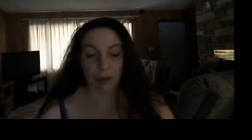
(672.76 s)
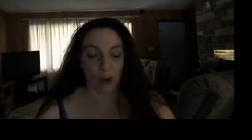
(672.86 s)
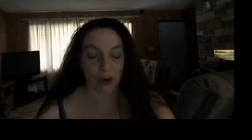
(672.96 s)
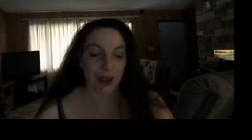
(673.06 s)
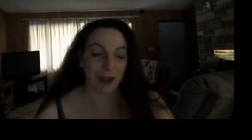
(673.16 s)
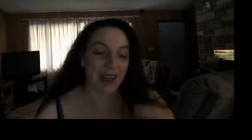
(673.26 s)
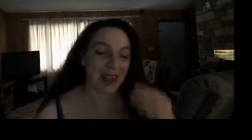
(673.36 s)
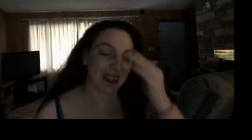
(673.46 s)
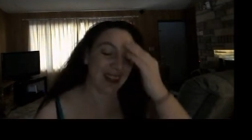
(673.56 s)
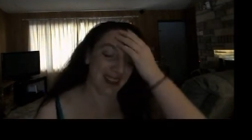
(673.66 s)
more to
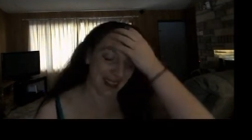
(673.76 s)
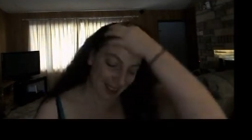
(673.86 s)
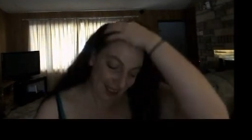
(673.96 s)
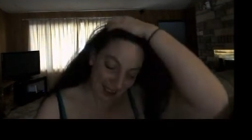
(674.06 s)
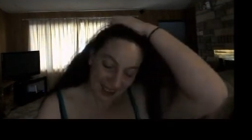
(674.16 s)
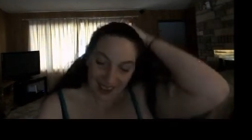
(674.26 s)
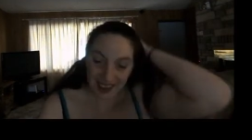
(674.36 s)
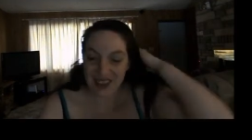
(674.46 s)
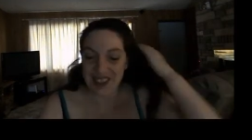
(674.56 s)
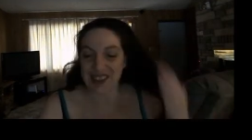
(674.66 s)
it
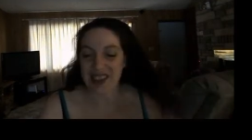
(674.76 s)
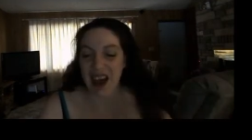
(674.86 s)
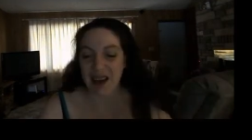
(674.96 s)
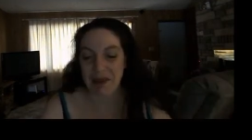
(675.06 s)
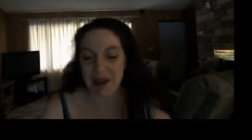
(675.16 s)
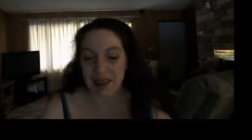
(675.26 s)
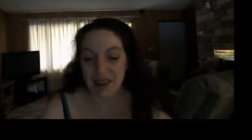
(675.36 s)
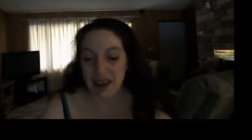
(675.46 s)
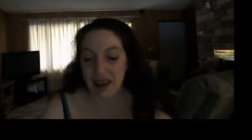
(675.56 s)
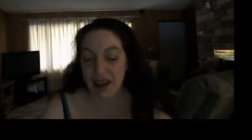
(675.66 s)
than just that. But
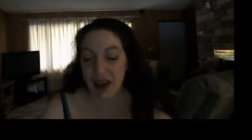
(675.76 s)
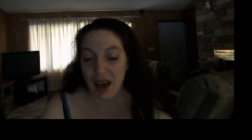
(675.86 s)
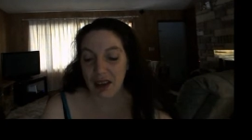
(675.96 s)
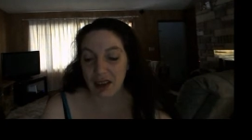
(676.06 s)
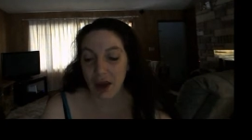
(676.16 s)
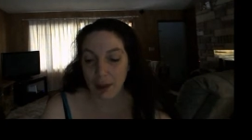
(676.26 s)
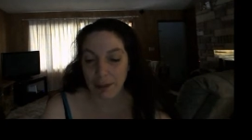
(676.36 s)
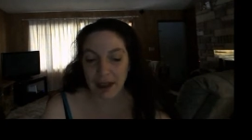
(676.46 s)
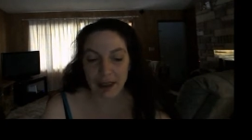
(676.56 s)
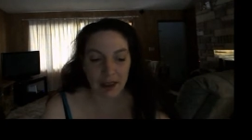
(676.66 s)

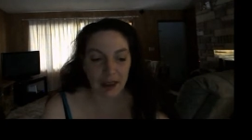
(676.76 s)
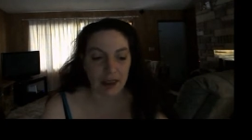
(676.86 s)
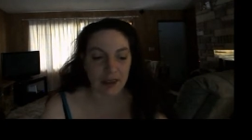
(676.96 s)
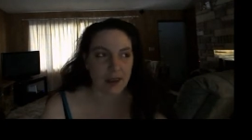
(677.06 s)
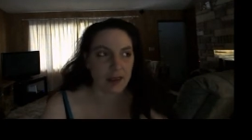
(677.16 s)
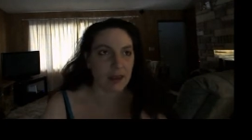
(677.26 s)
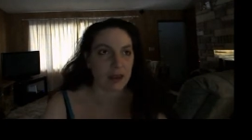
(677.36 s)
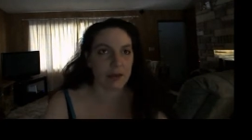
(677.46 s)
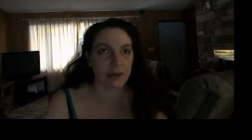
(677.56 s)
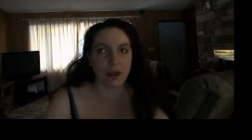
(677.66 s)
copy editing is
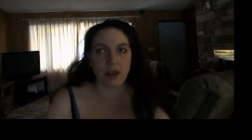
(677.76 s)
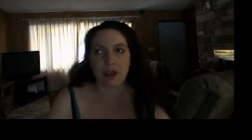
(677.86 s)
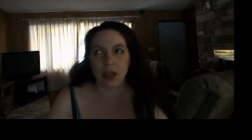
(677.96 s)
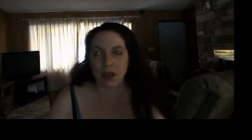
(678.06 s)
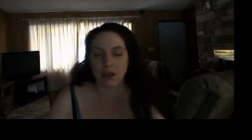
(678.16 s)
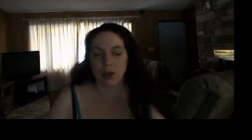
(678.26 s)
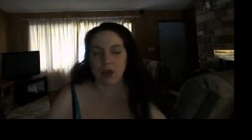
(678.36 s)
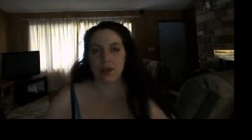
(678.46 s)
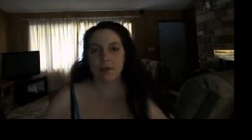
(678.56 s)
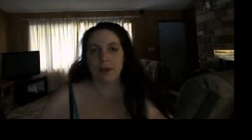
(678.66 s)
the first stage,
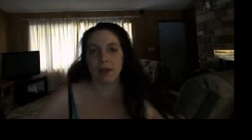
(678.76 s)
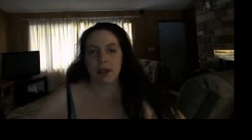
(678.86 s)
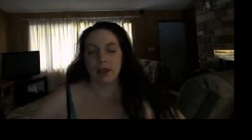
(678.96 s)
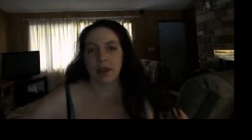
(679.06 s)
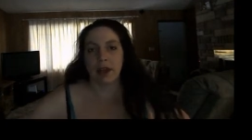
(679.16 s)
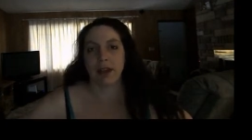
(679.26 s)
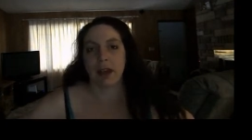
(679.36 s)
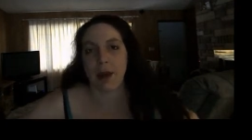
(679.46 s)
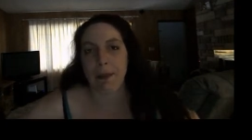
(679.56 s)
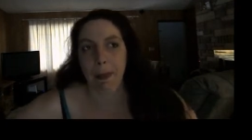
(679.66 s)
which is more like